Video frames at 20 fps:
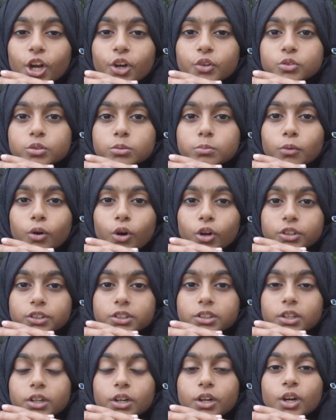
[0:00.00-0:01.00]
go to
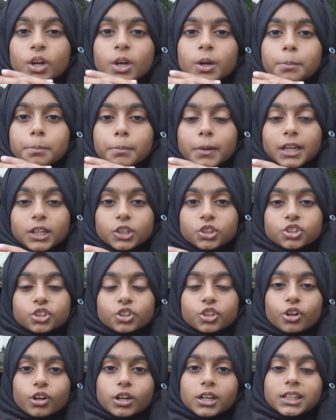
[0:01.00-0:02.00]
mosque, make
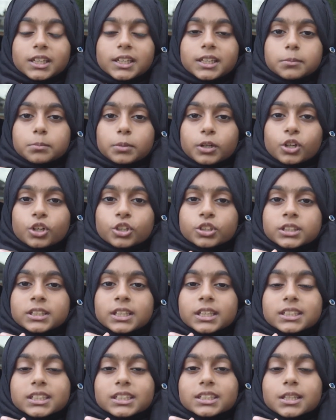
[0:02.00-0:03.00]
sure you're clean because
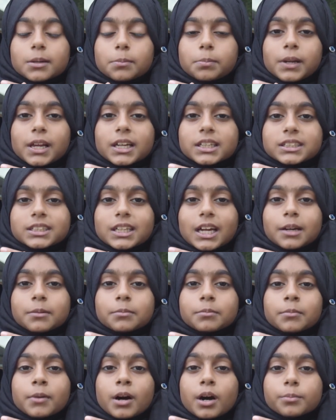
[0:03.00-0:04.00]
this is the place that
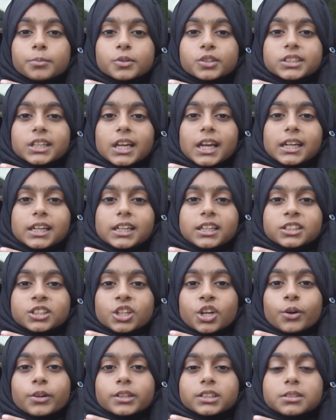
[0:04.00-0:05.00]
Imam Hussein is
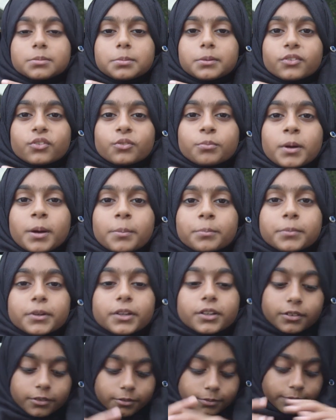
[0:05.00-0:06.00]
going to be
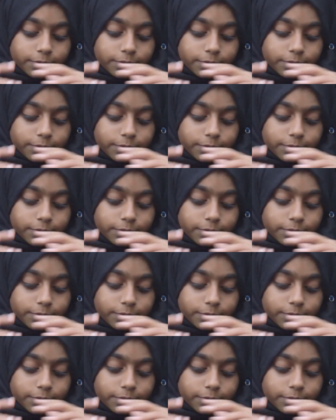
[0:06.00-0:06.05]
remembered.